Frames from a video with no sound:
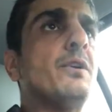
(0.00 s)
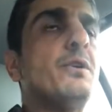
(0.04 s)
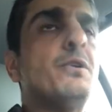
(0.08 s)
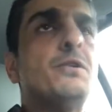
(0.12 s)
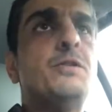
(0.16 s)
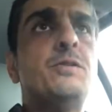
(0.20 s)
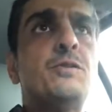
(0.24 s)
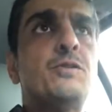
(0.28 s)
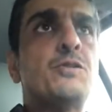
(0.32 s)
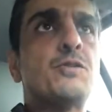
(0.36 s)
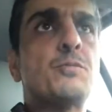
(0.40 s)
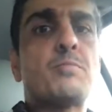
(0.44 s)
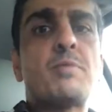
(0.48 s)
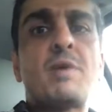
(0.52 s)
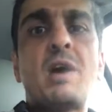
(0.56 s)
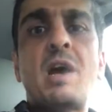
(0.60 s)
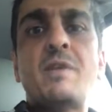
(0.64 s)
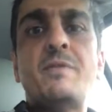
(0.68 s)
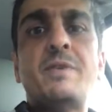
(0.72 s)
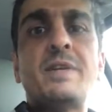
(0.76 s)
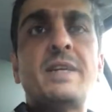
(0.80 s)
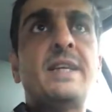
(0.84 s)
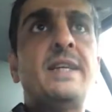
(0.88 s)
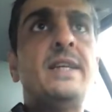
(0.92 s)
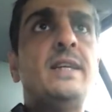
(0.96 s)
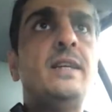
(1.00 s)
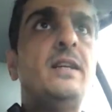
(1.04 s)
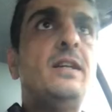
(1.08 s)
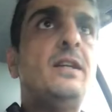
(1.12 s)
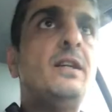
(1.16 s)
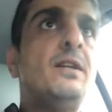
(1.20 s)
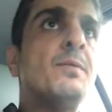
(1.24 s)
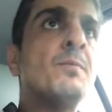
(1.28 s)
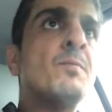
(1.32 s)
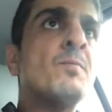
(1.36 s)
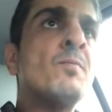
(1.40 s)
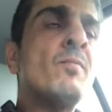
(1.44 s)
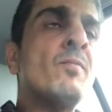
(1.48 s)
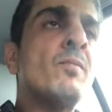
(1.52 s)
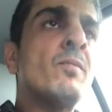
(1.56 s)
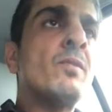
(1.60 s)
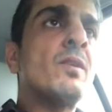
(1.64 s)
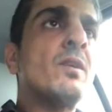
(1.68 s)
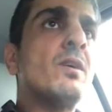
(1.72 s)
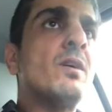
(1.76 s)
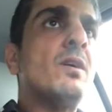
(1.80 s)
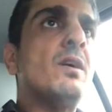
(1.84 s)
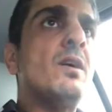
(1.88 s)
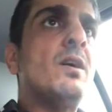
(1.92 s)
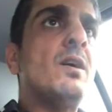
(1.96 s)
You use your private key,
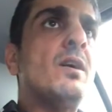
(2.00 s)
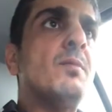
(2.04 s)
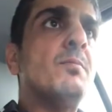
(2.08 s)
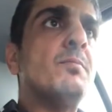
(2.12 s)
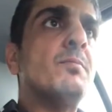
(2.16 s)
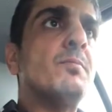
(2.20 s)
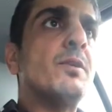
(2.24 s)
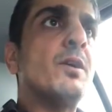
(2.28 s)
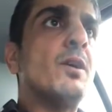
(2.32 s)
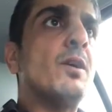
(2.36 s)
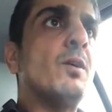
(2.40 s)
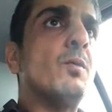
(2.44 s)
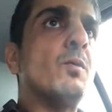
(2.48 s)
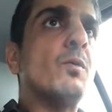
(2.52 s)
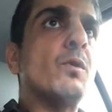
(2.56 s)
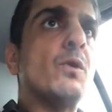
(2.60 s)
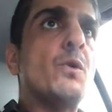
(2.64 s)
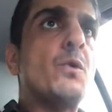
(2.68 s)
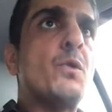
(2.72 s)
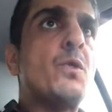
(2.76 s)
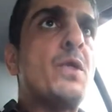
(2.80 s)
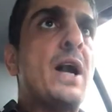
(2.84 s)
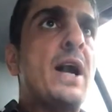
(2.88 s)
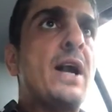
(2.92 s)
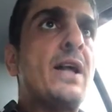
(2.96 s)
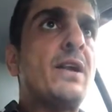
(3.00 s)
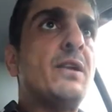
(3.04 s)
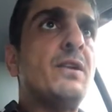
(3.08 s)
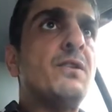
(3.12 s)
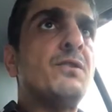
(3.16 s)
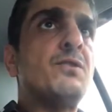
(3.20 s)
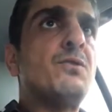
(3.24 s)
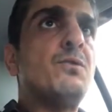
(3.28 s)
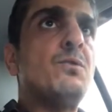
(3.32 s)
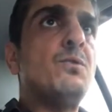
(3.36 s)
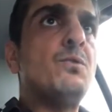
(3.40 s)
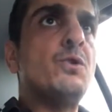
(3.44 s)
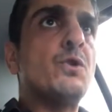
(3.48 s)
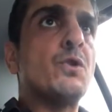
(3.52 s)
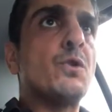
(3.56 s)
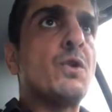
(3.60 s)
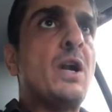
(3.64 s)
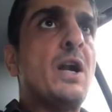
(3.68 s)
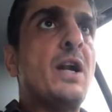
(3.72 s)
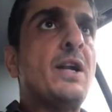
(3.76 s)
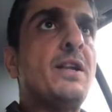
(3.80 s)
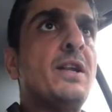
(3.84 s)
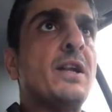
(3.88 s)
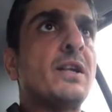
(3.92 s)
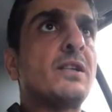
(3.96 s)
load that into your
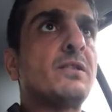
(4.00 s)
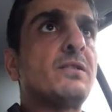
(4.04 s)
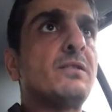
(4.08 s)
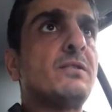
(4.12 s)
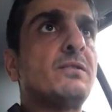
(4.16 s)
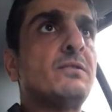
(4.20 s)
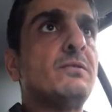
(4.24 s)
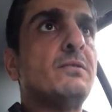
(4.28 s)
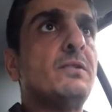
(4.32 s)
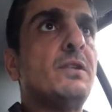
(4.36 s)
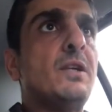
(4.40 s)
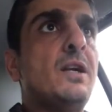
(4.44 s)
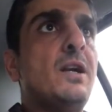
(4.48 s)
IDEX